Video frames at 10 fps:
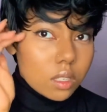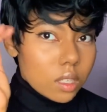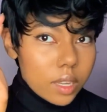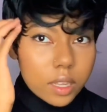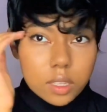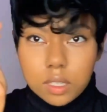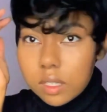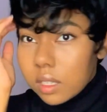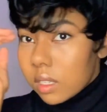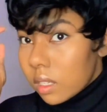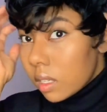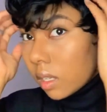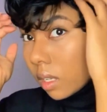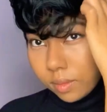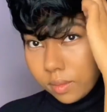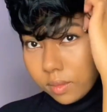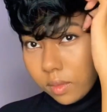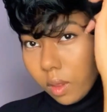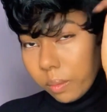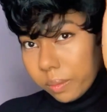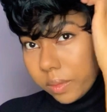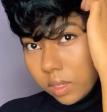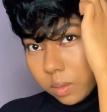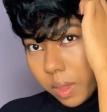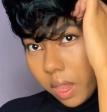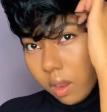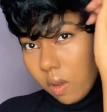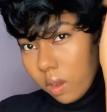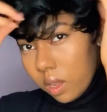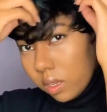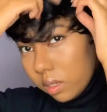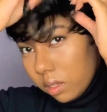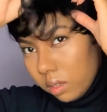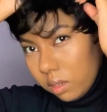Yes. Oh, there's some hair caught under.